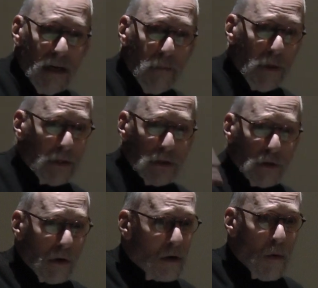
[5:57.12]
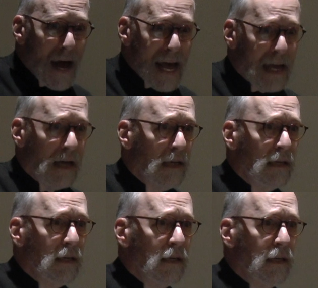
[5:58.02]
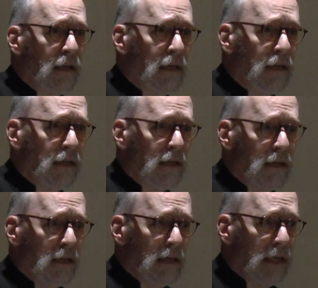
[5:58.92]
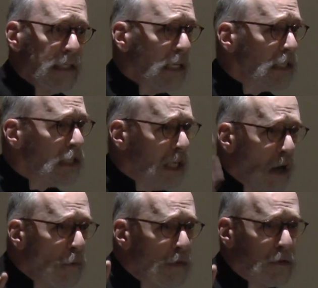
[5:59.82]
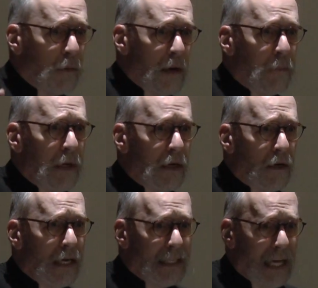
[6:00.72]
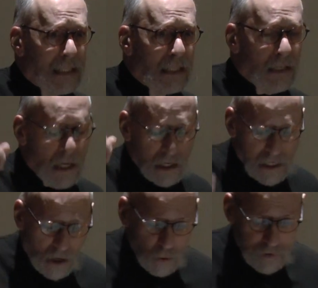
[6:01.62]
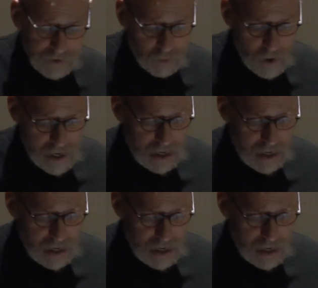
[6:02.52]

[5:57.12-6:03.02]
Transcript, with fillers: put the sword away. It doesn't go this way, Peter. It doesn't go this way.